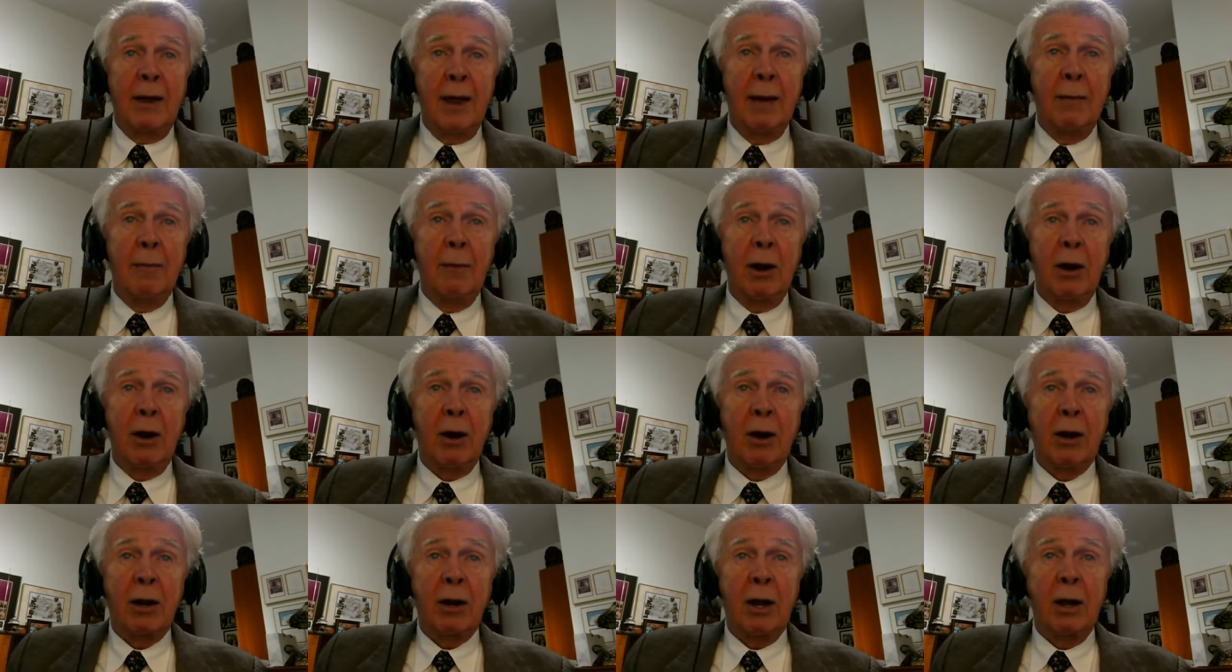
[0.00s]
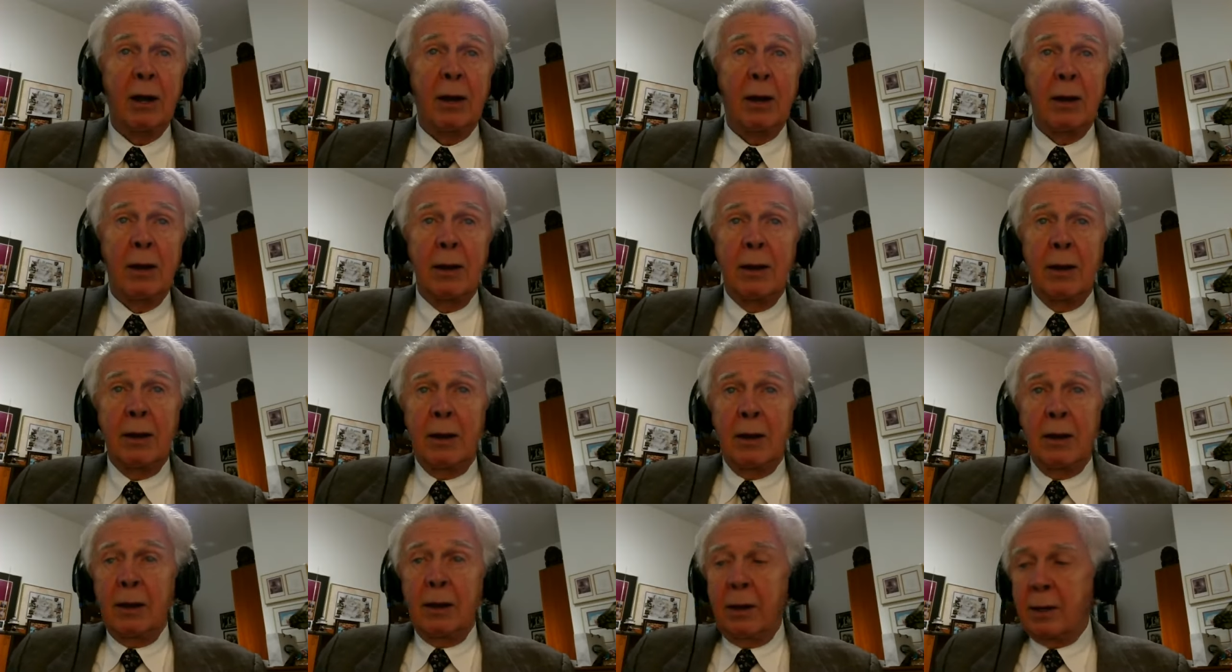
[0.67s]
America
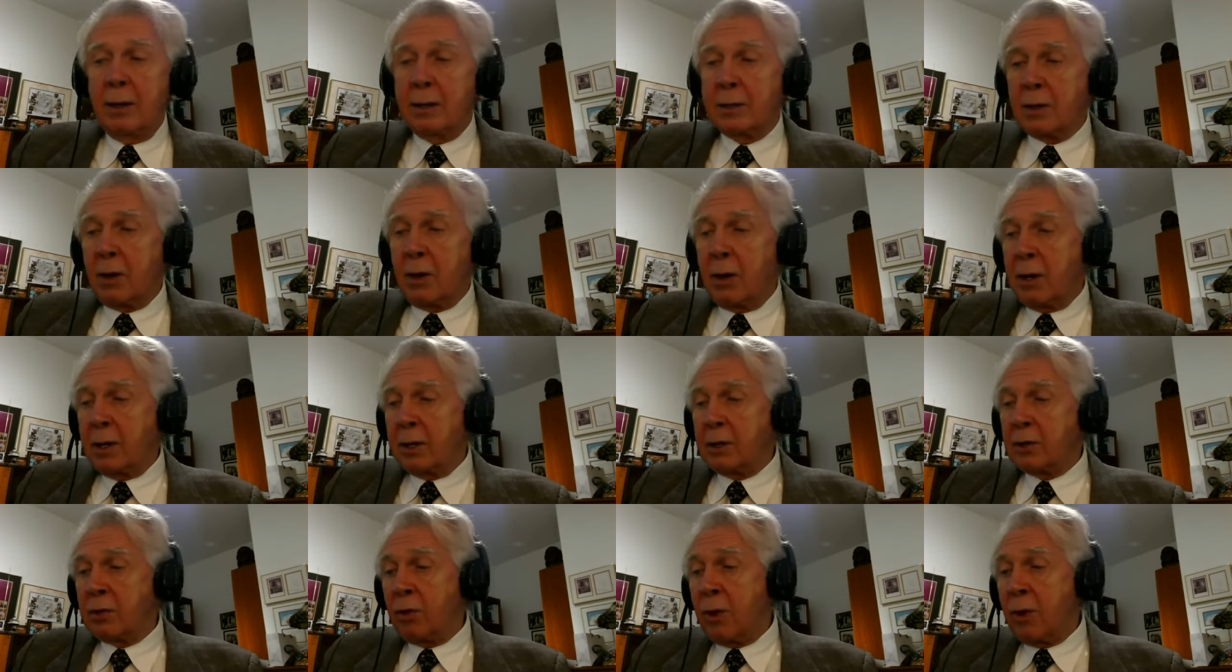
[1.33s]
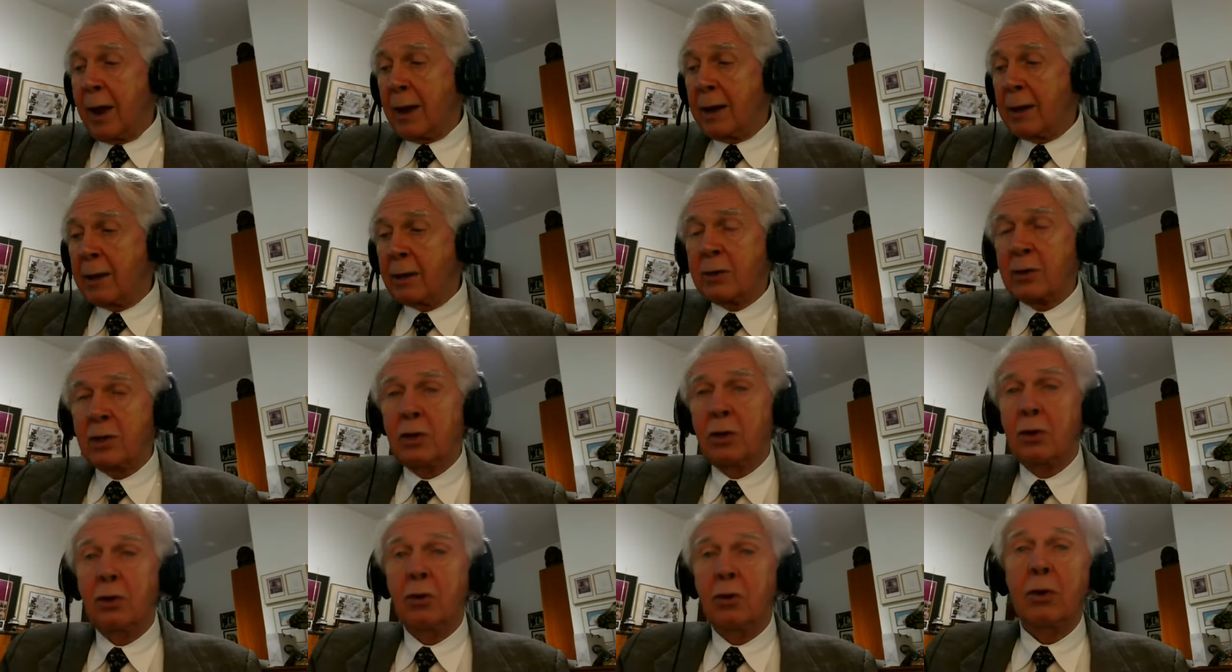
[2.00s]
is on track
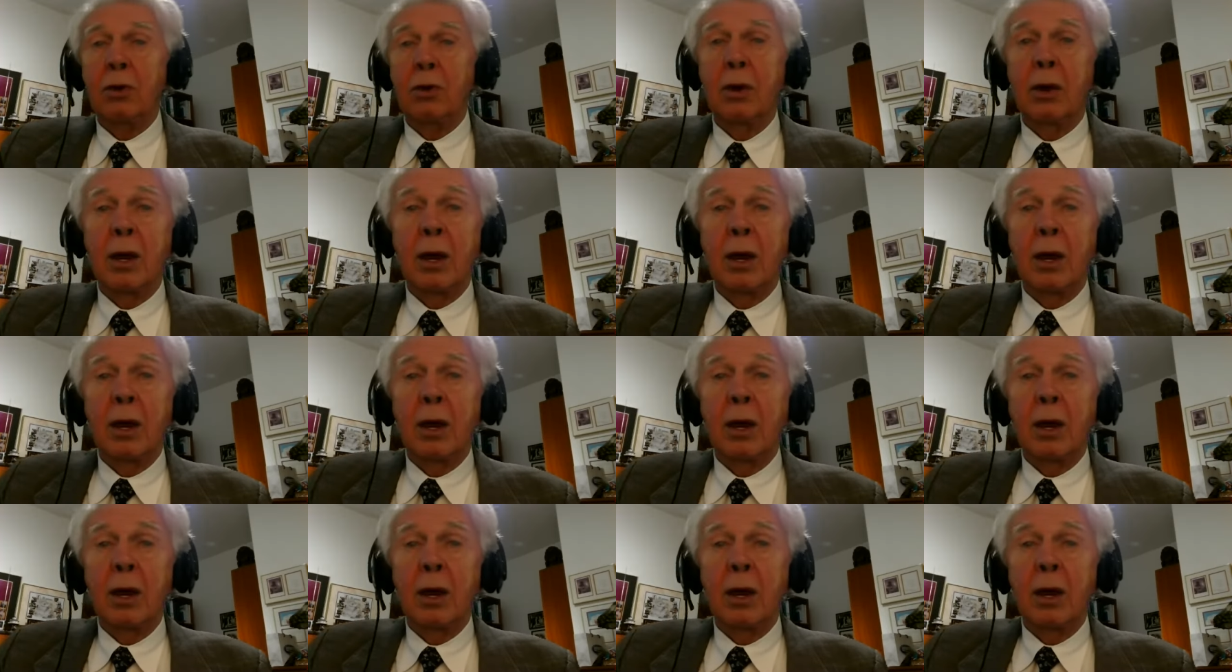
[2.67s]
to